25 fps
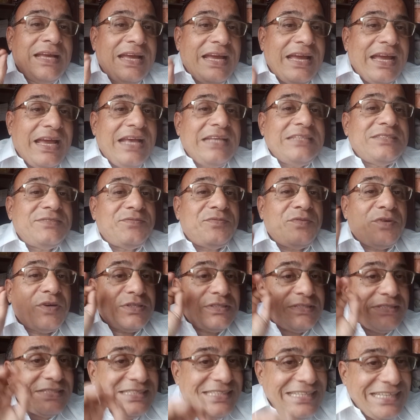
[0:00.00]
S for
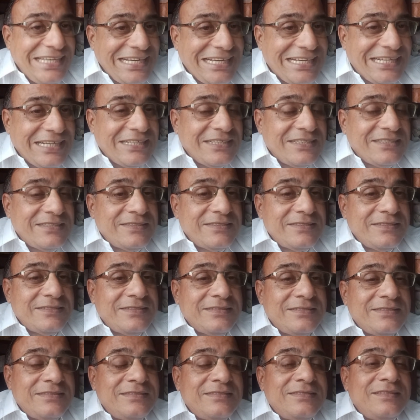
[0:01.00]
seek,
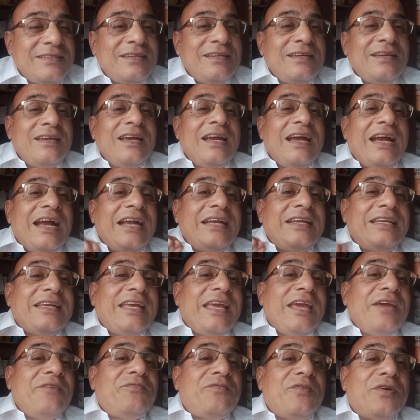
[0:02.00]
and
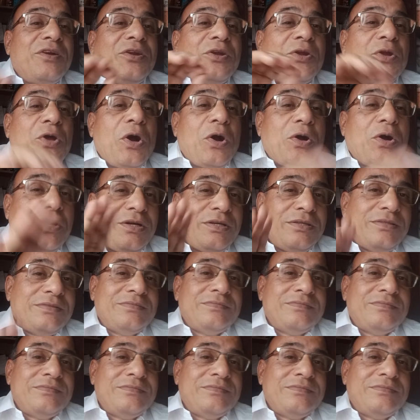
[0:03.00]
K for knock.